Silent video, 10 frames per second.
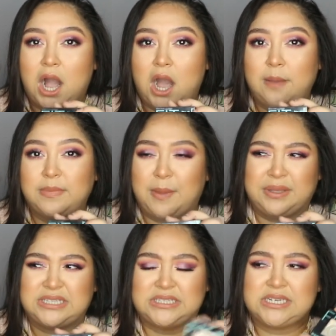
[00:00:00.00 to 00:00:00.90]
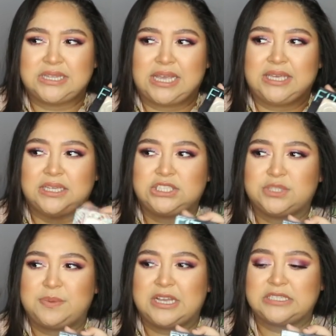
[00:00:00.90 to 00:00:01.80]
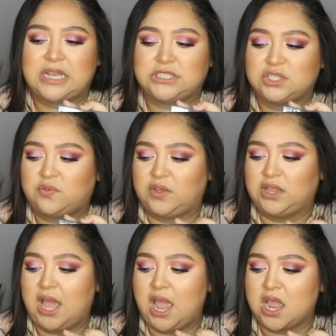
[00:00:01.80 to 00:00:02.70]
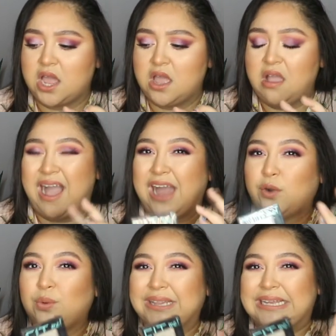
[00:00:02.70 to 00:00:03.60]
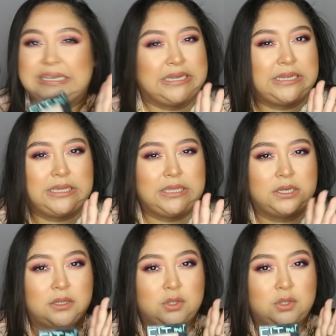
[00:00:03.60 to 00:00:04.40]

Not because I didn't like it, just because I just feel like I don't really need,